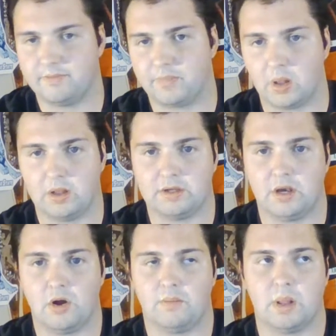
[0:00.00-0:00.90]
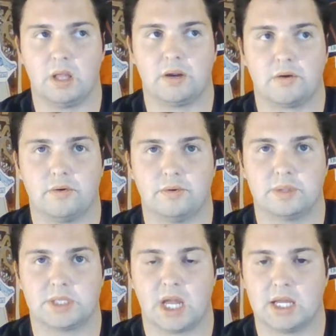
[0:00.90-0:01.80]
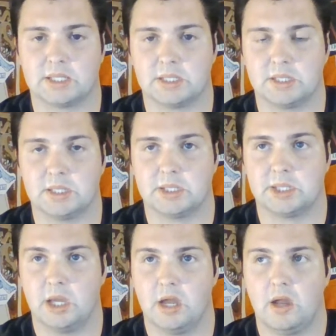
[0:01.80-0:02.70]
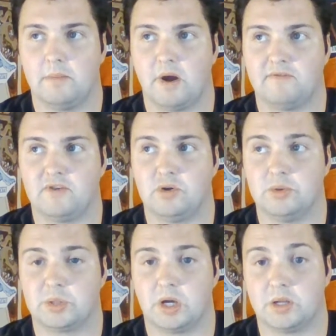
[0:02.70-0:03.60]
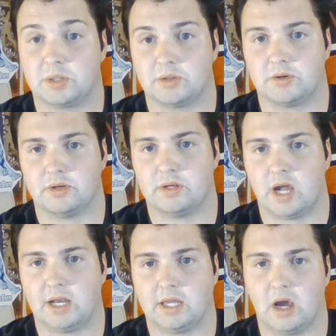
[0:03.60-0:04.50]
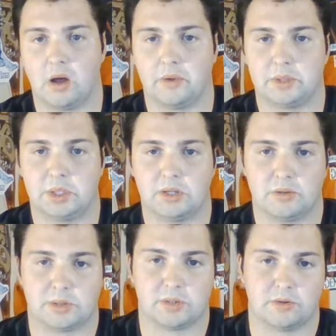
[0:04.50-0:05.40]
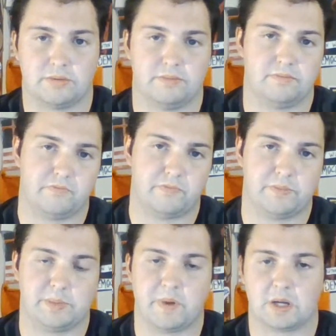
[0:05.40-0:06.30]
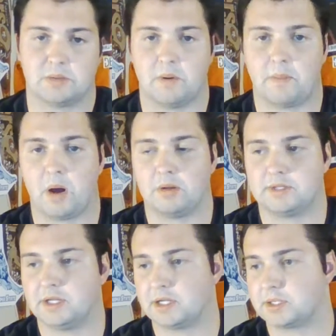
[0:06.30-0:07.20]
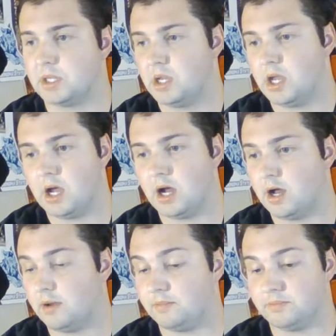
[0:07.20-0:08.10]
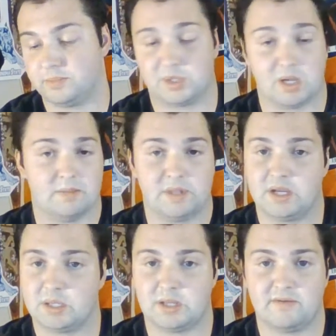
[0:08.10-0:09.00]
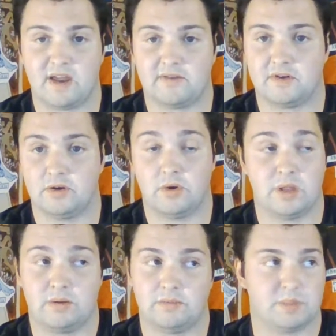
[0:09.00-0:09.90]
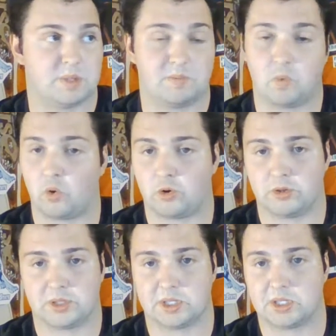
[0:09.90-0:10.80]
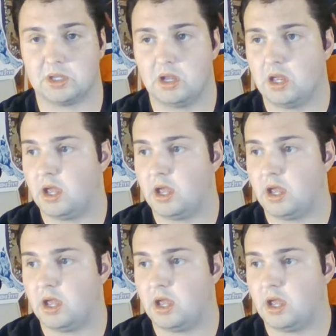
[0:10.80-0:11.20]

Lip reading: political stances, my views on a certain ideology or a certain spectrum of politics, some that doesn't even have to do with it, sports,